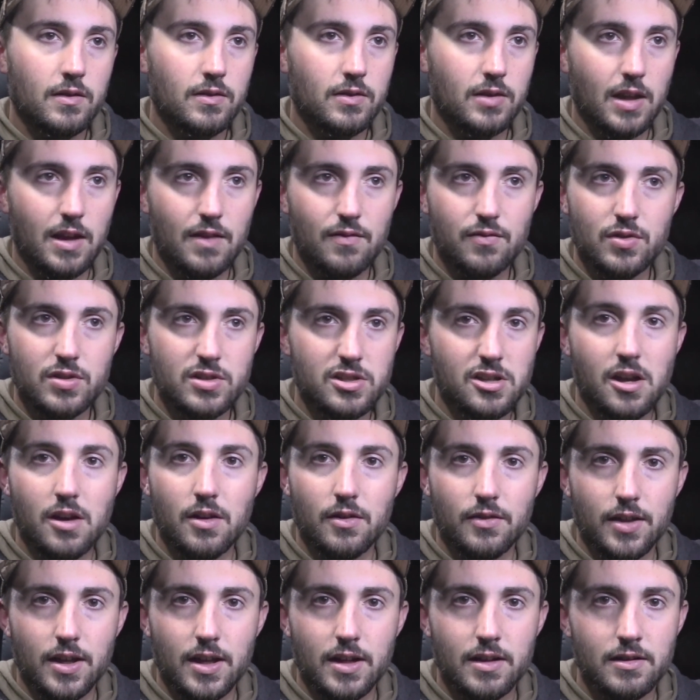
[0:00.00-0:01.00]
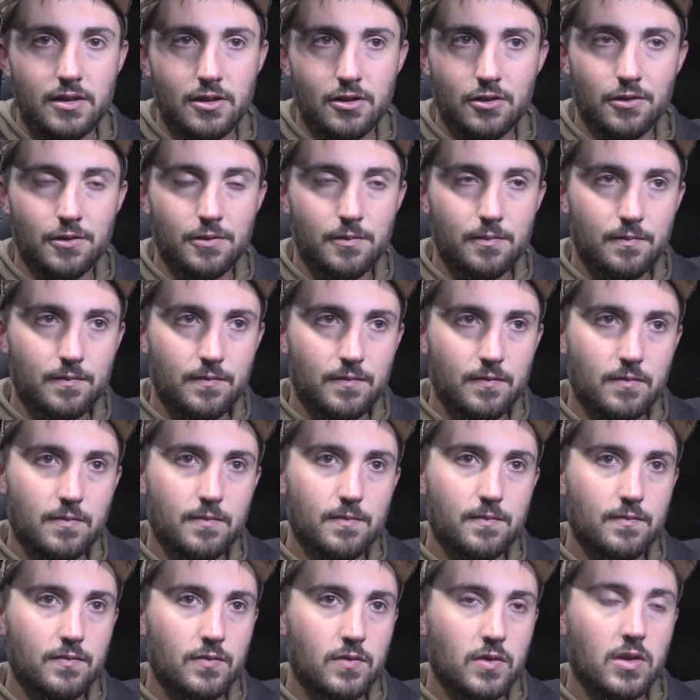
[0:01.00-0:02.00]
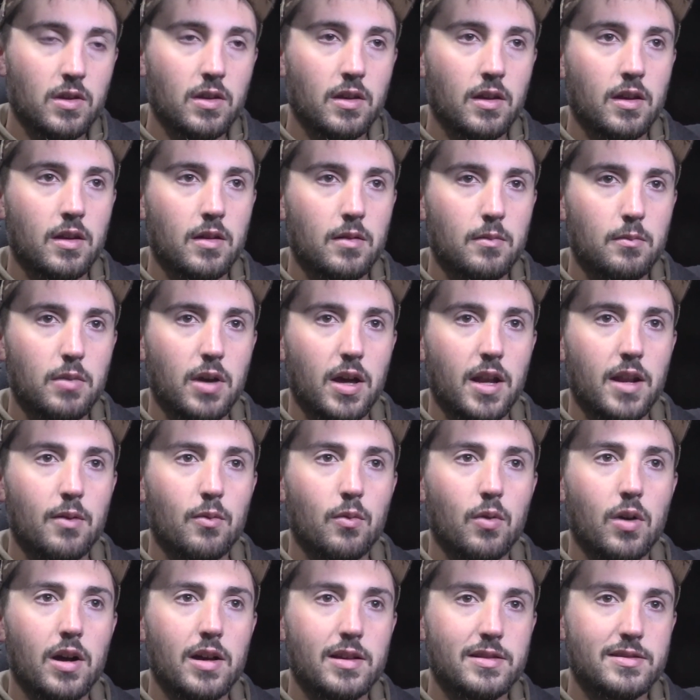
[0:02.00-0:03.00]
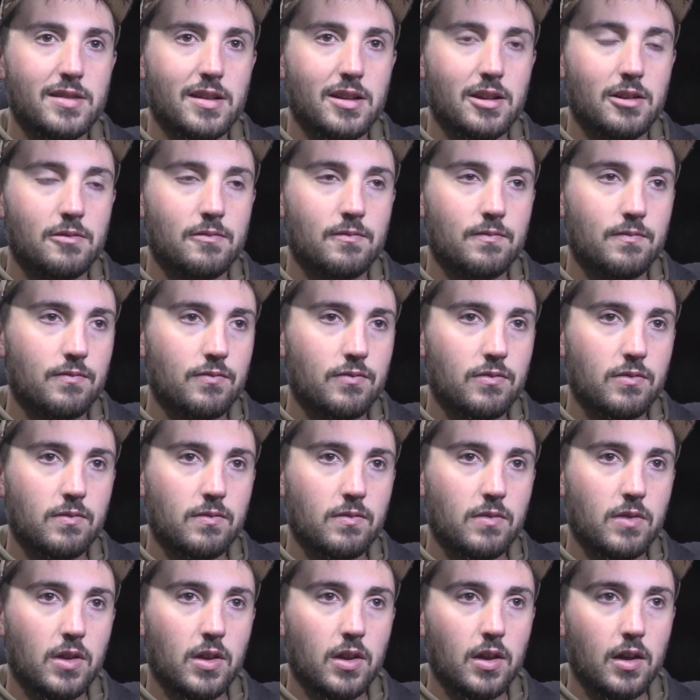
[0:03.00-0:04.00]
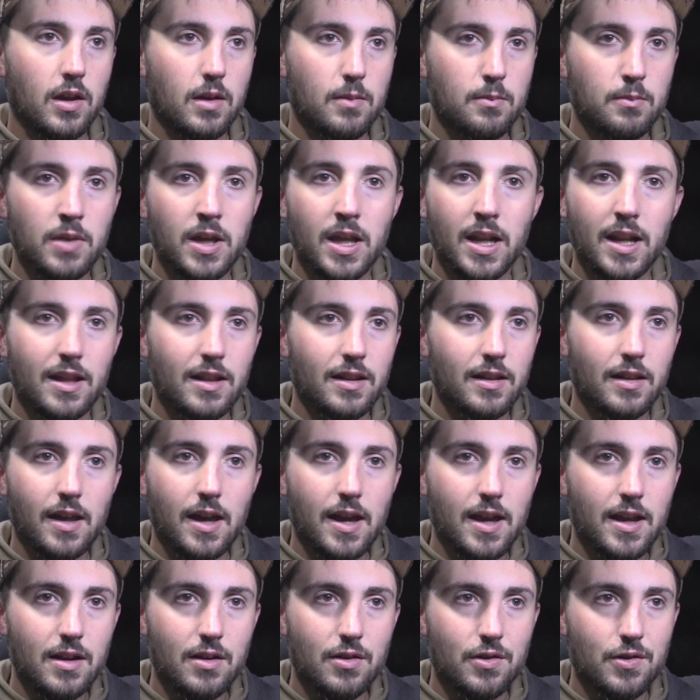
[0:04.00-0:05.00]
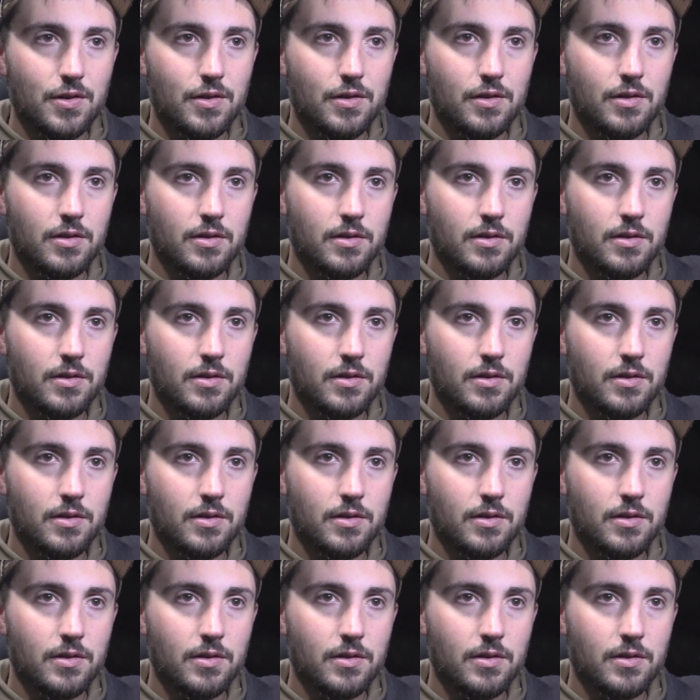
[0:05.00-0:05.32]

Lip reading: Never saw that deer, but it wasn't a minute later